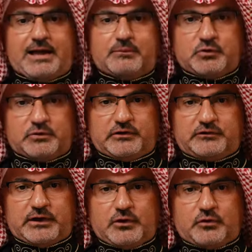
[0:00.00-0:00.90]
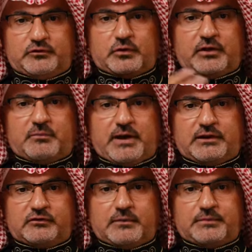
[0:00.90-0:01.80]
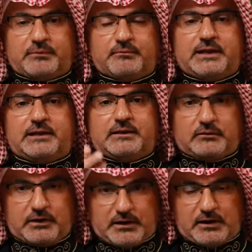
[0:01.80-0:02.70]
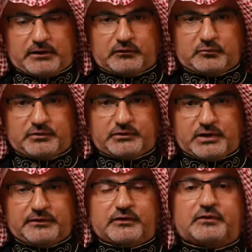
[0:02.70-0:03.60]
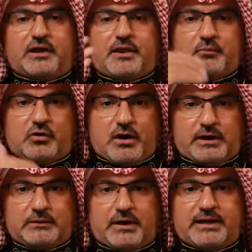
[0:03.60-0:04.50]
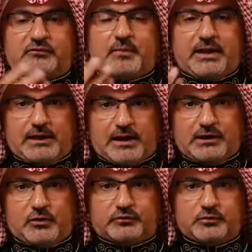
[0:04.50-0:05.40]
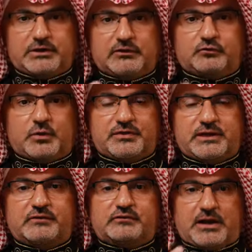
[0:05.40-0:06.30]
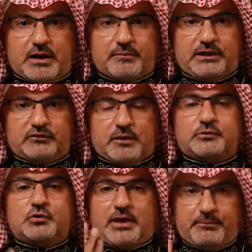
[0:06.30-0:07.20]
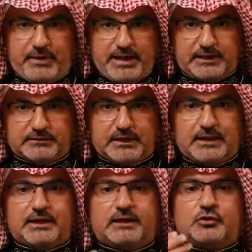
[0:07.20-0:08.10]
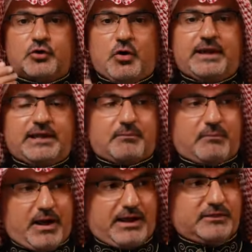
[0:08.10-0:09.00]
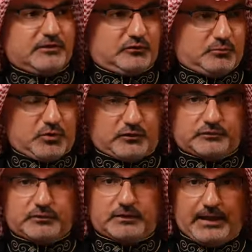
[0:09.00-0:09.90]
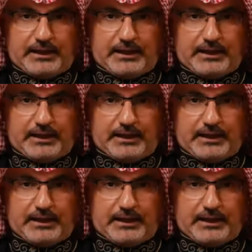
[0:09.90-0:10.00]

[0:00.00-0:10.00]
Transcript: I am doing a study also, another manuscript that many articles have been written on. There's another book on it by Asma Hilali, also deals with the Sana manuscript. You can buy it. Go ahead and buy these books